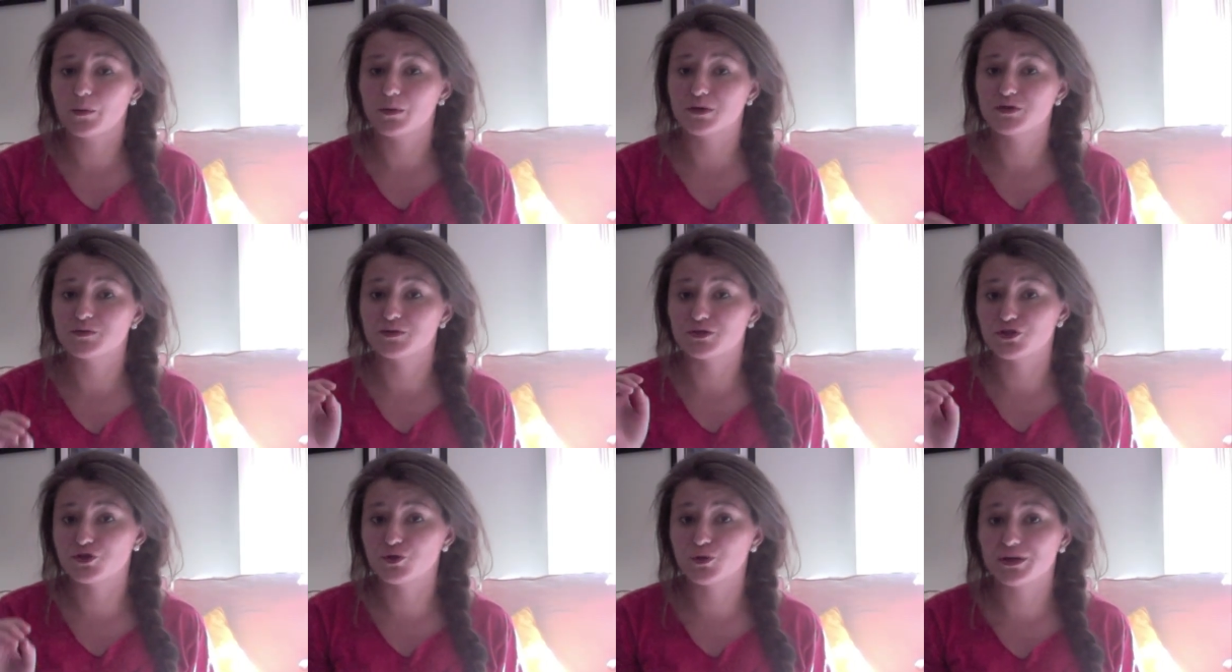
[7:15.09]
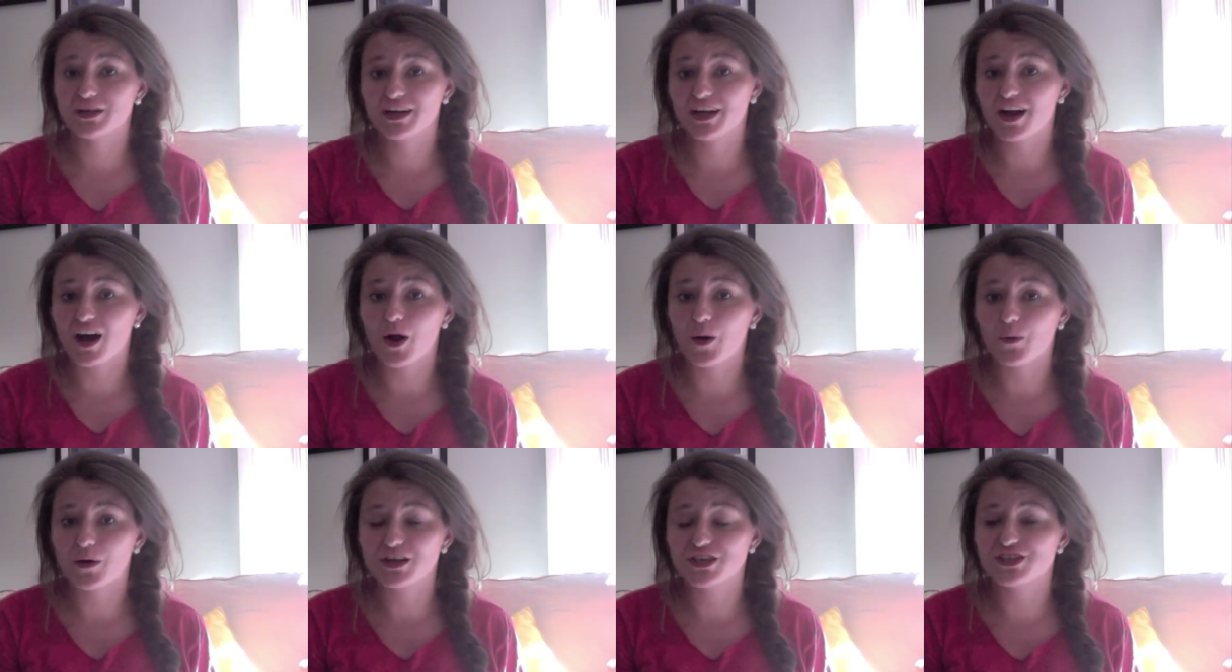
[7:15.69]
which was Julie
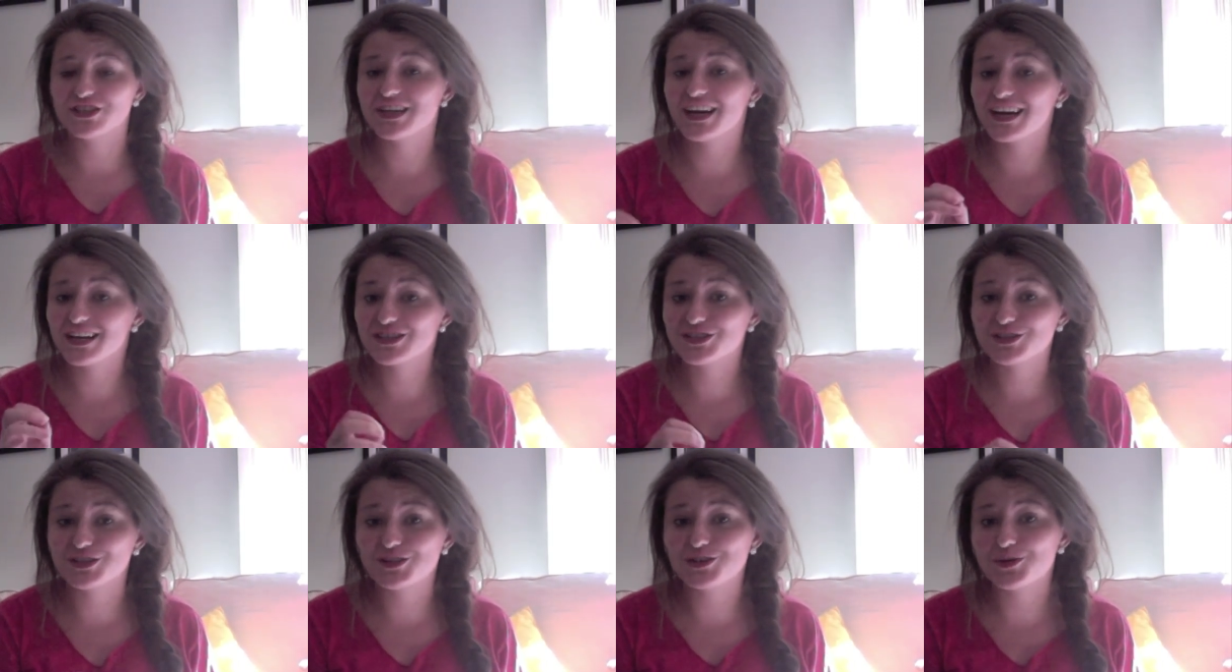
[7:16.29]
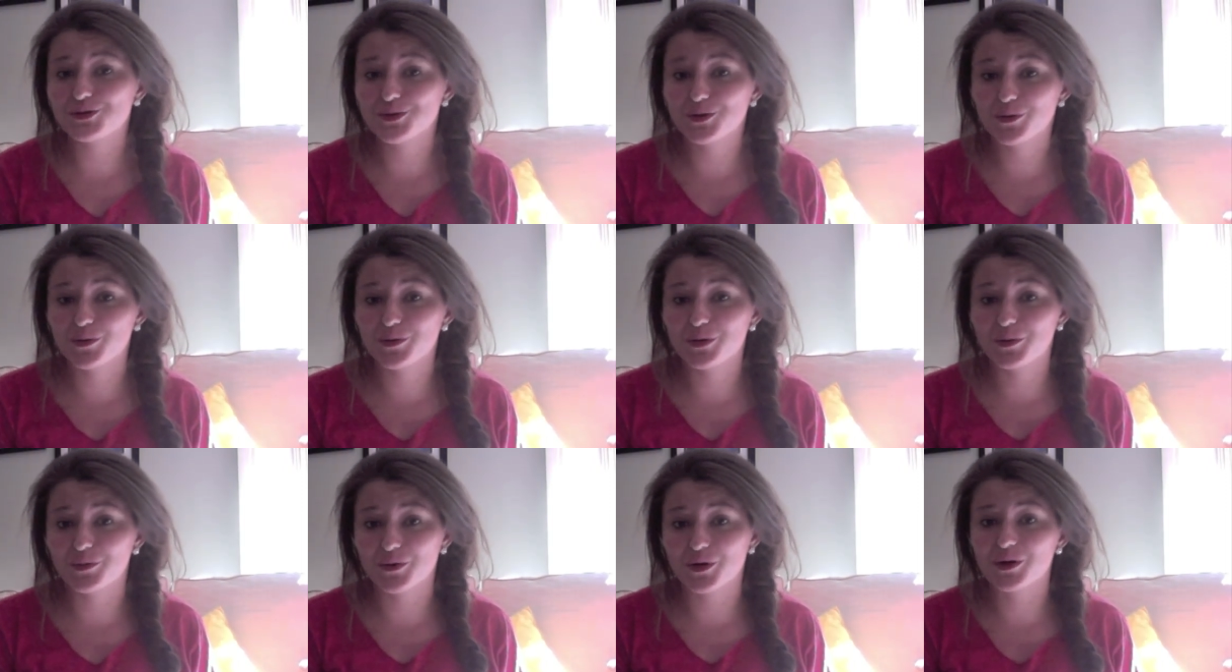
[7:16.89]
Kagawa, she actually knew who
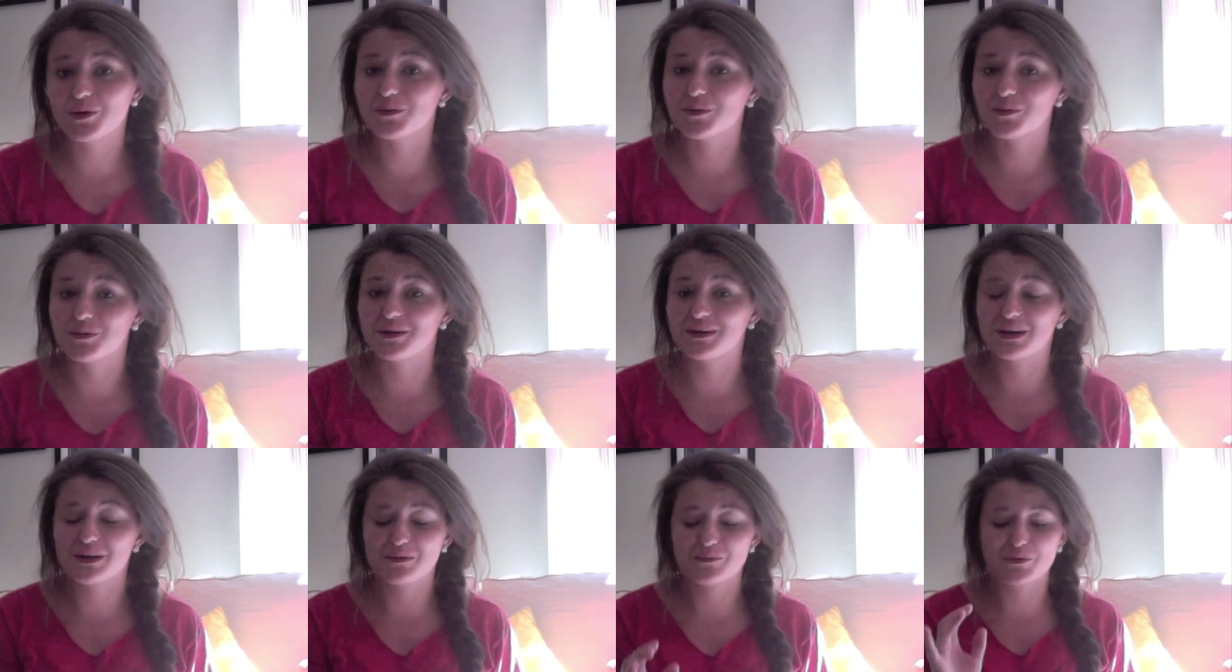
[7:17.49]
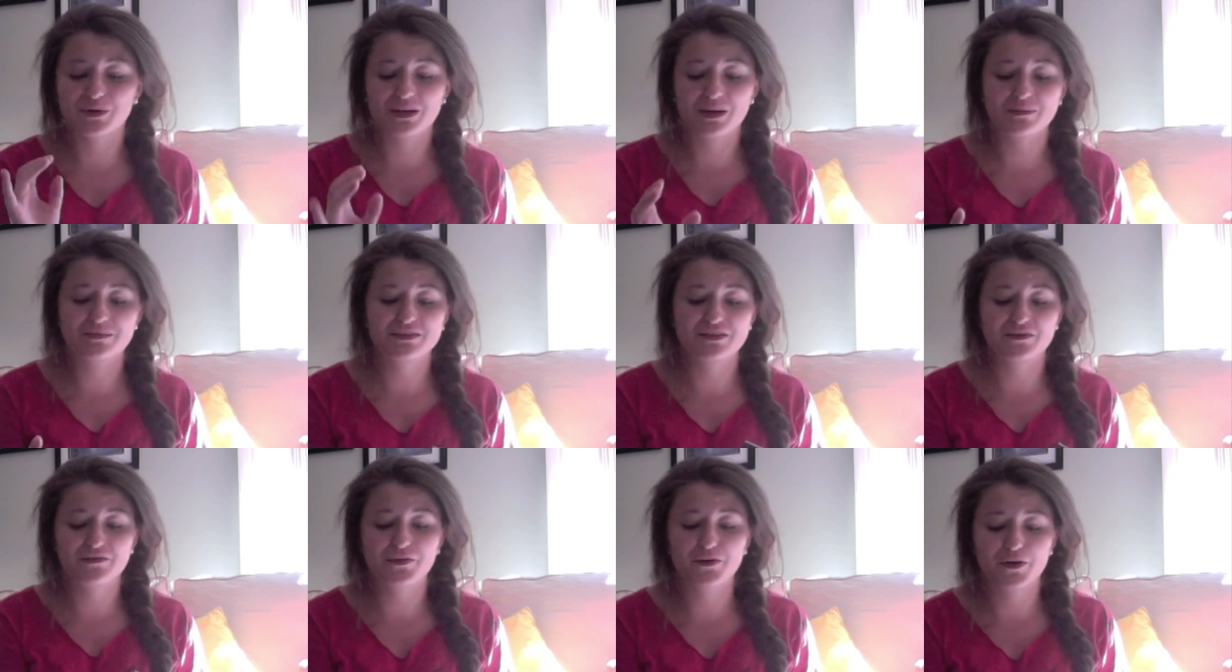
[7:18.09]
we were when we went up
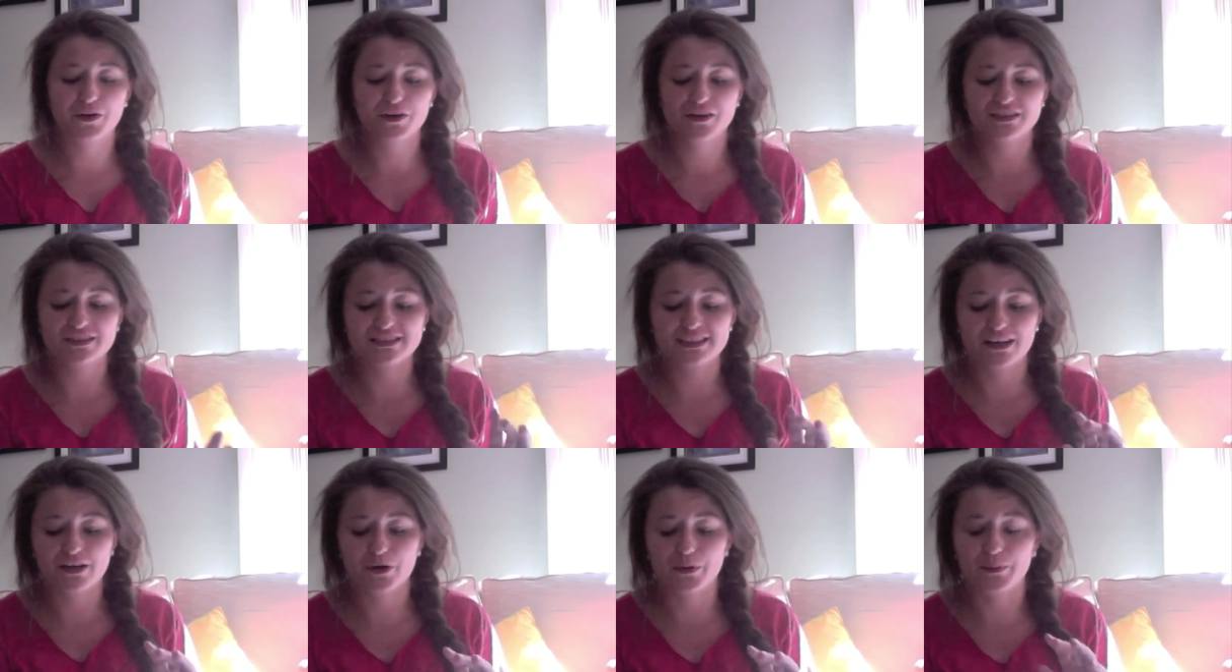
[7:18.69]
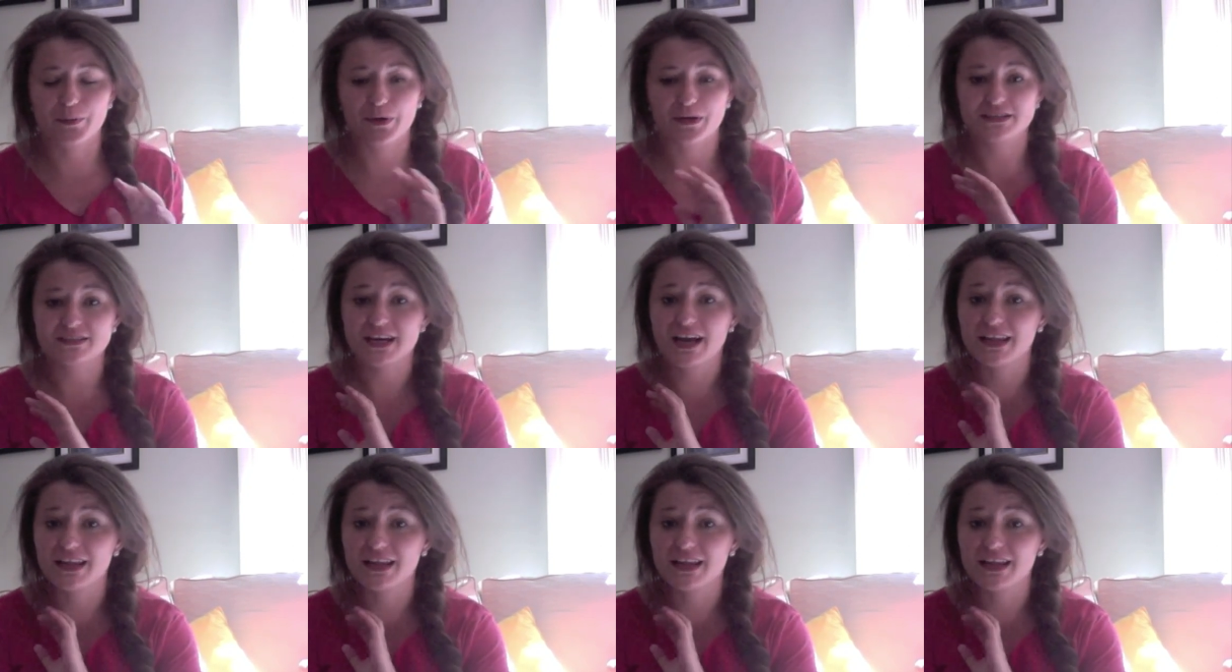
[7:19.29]
to, for her to sign her books.